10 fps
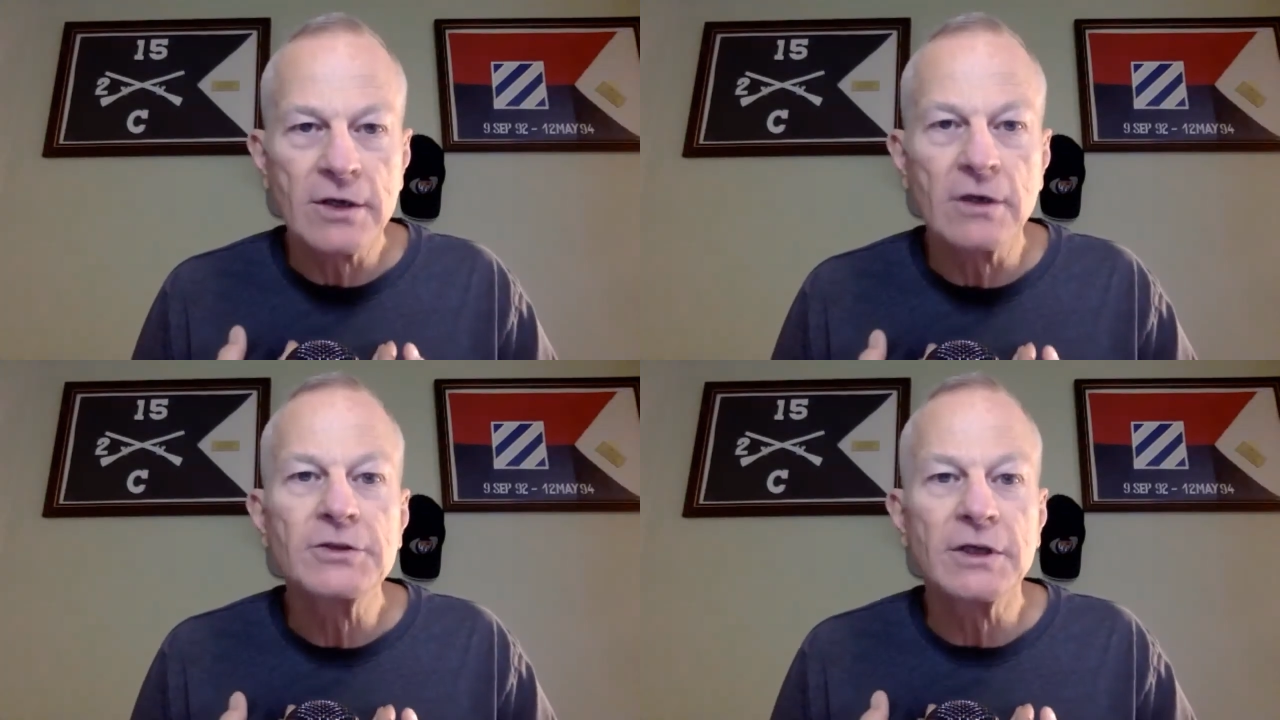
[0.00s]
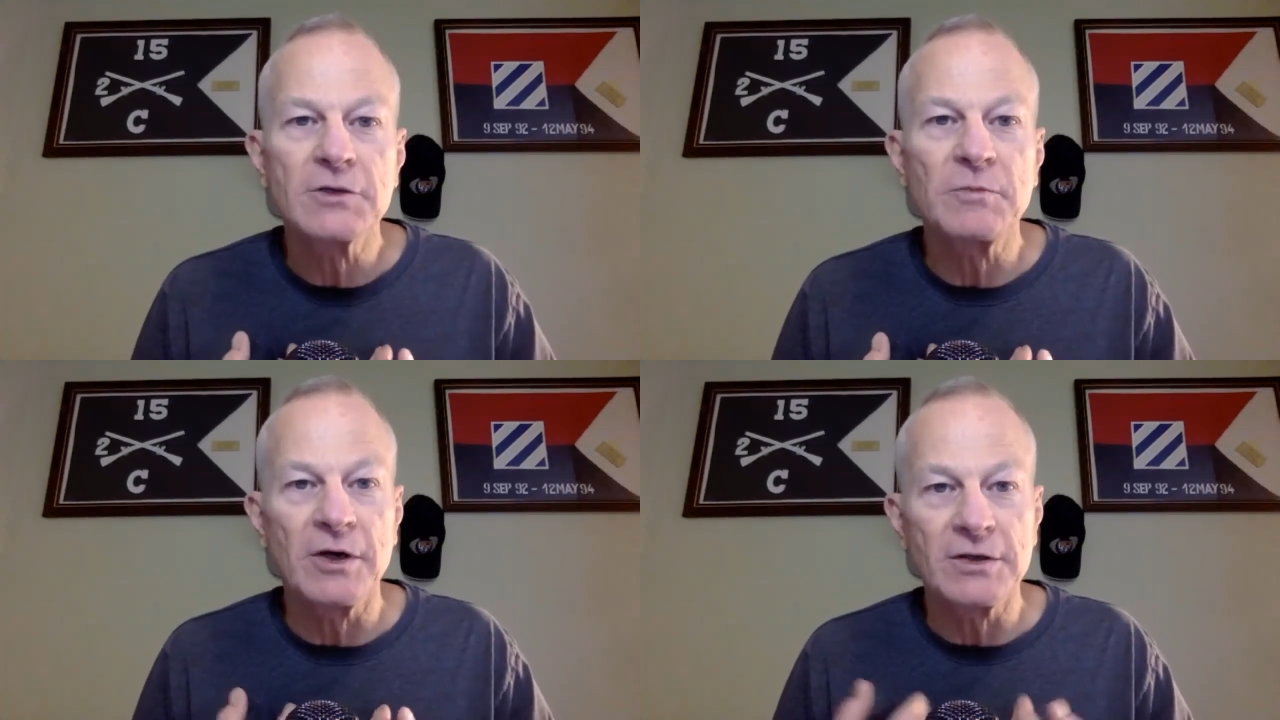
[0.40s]
the coaching
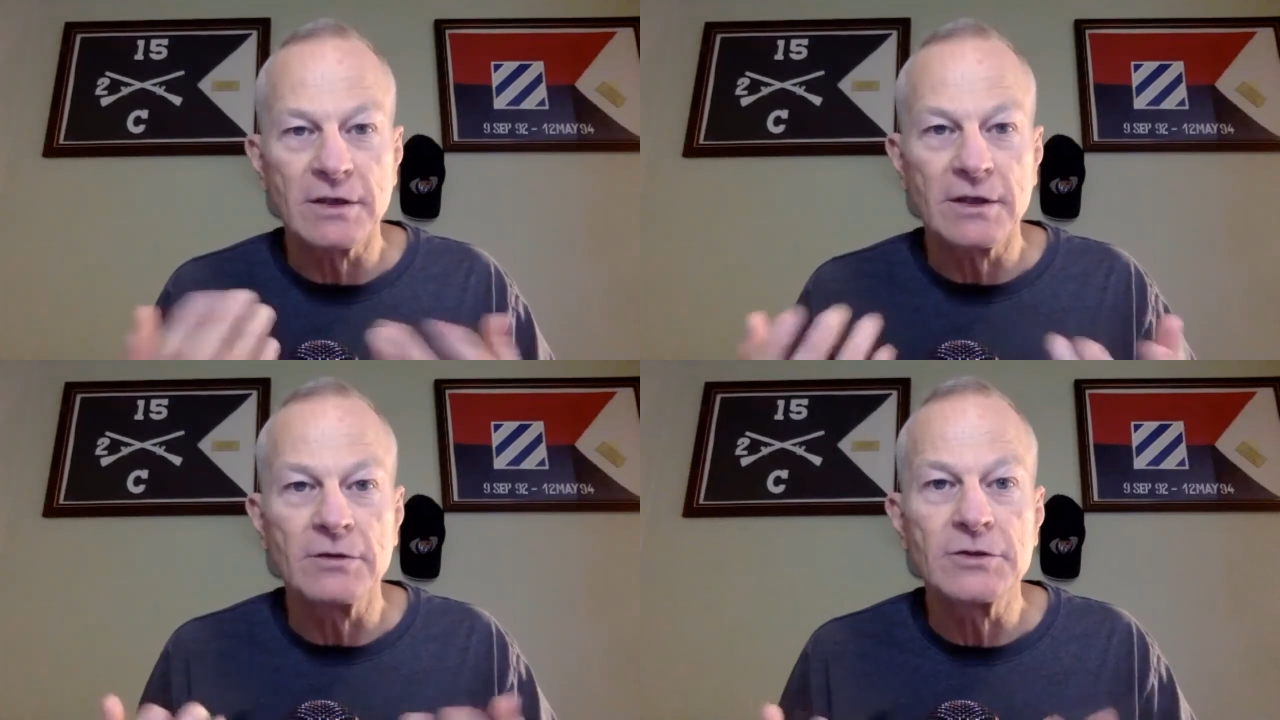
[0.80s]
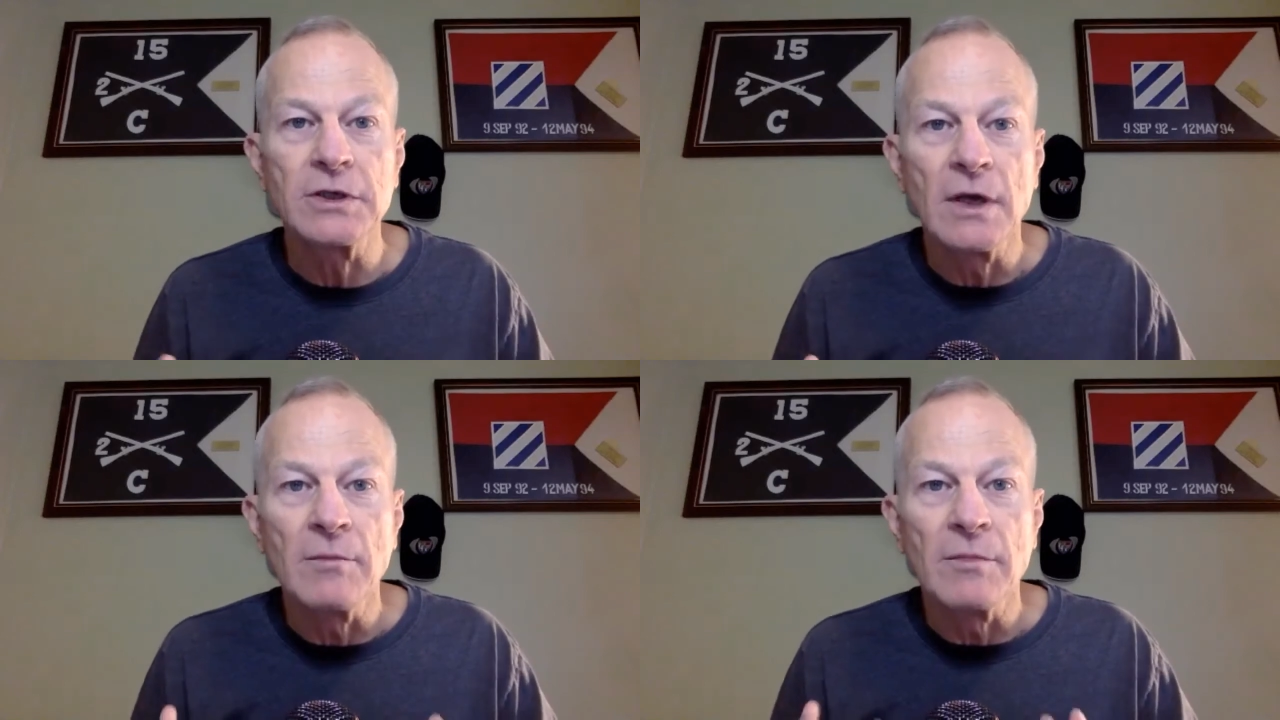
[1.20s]
experience that
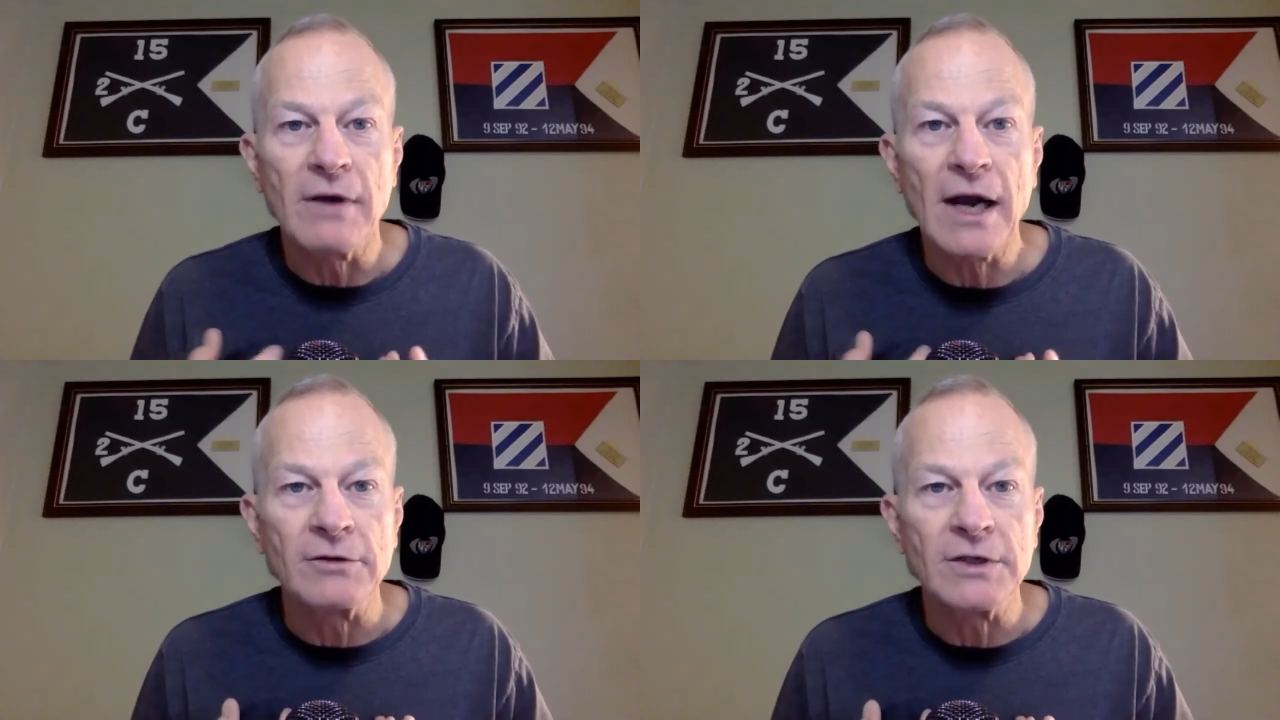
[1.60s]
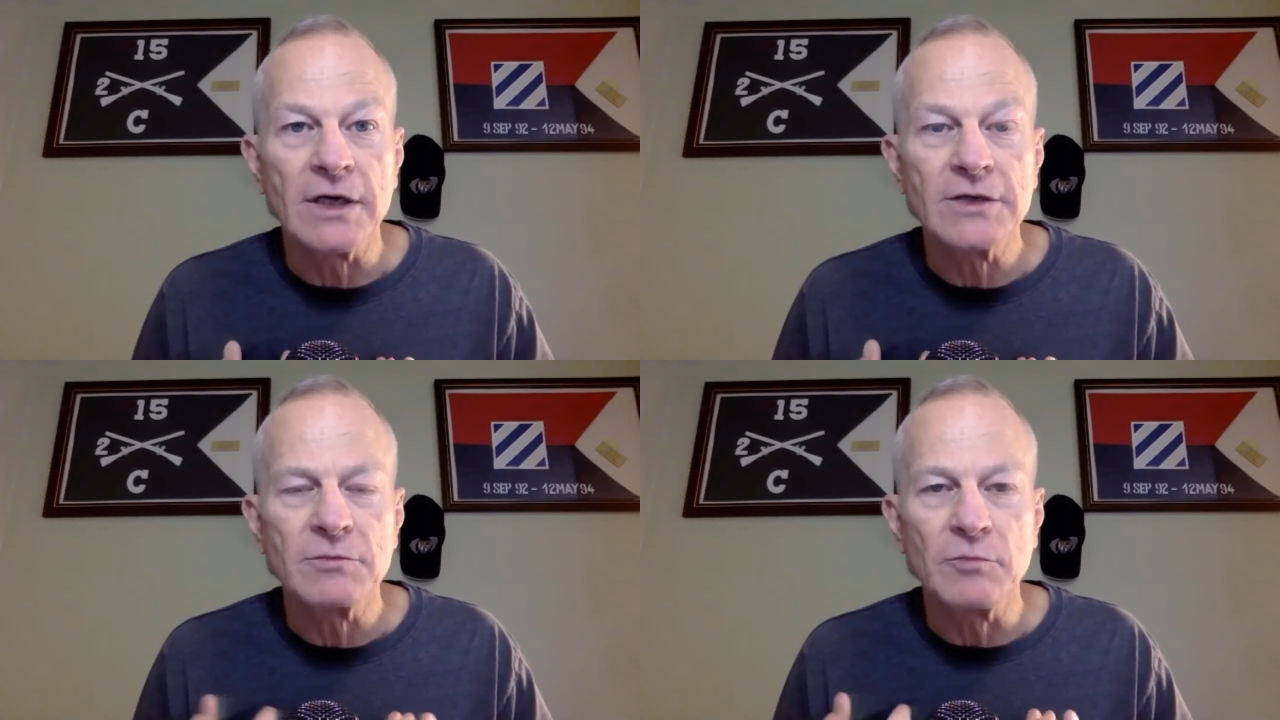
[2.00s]
Coach McGregor
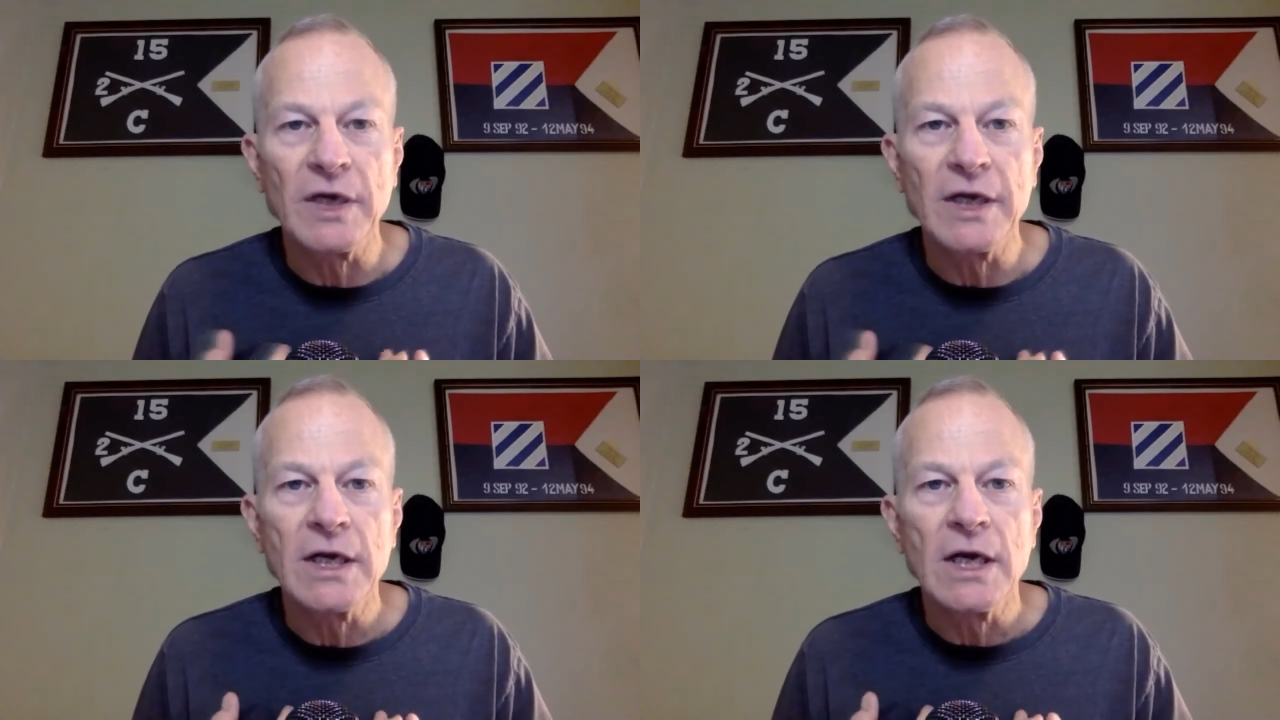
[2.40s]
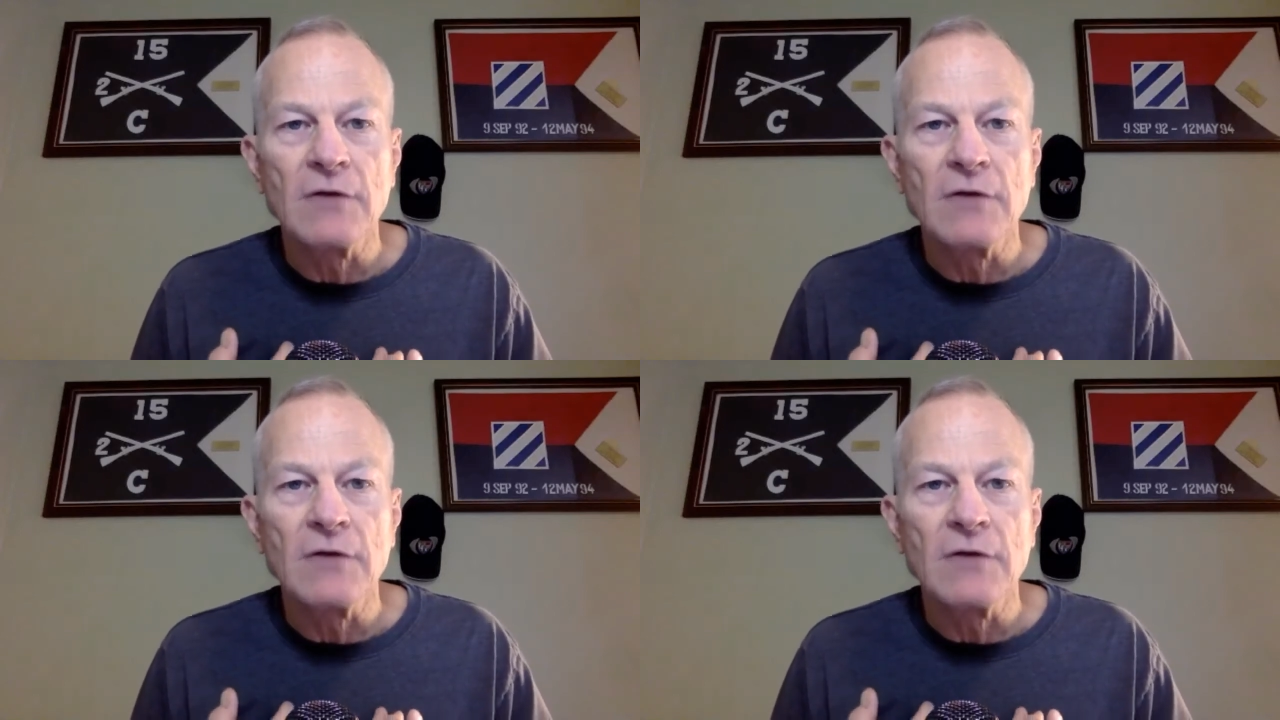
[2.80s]
does, but